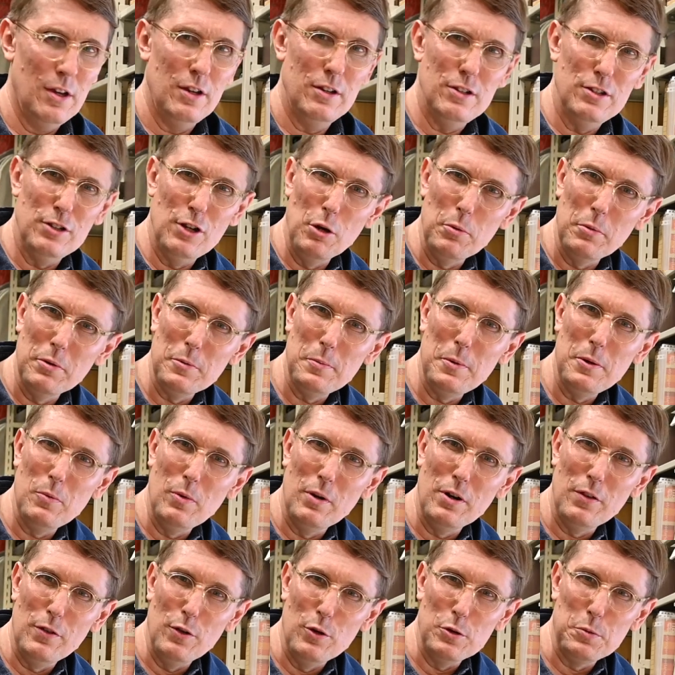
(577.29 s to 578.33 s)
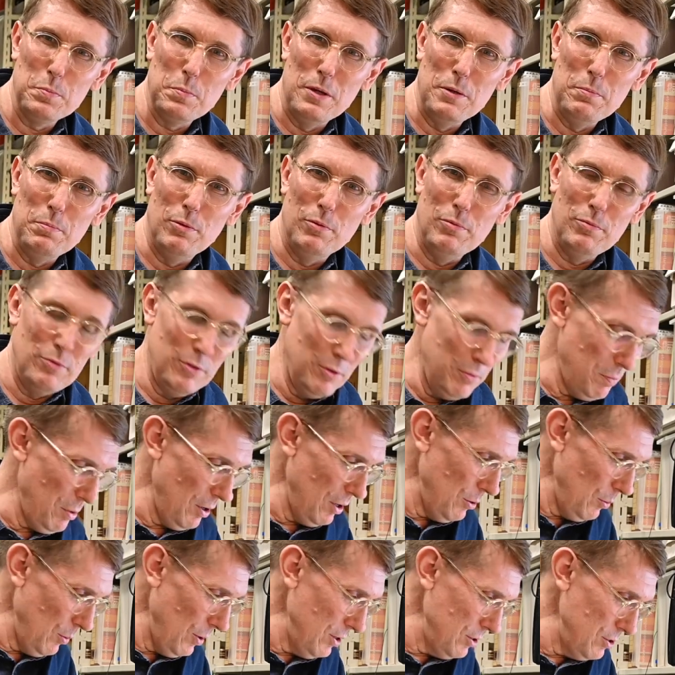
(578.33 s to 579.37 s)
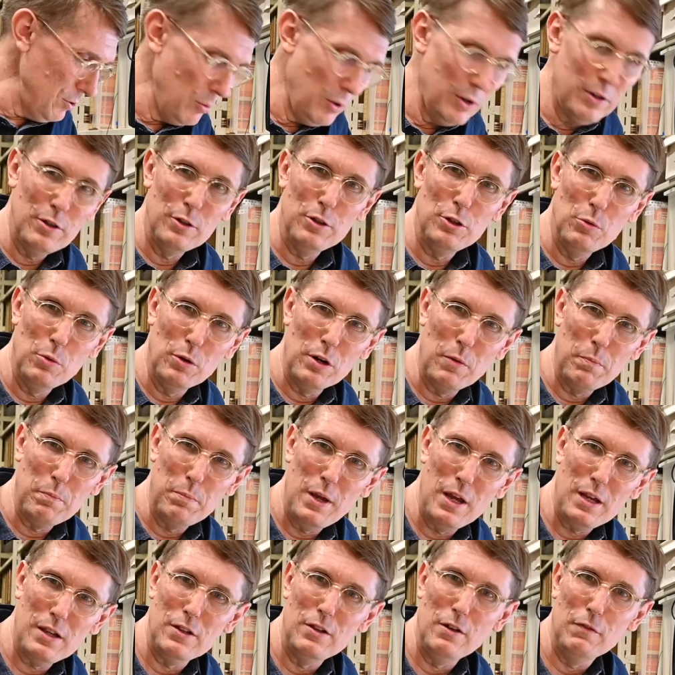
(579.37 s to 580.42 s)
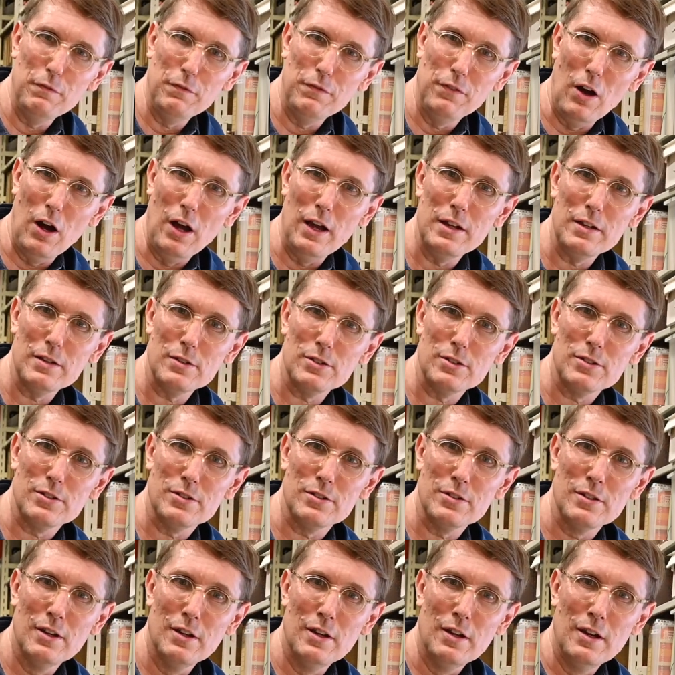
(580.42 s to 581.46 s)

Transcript: You don't want to be one of those people, by the way. You want to pick your fights.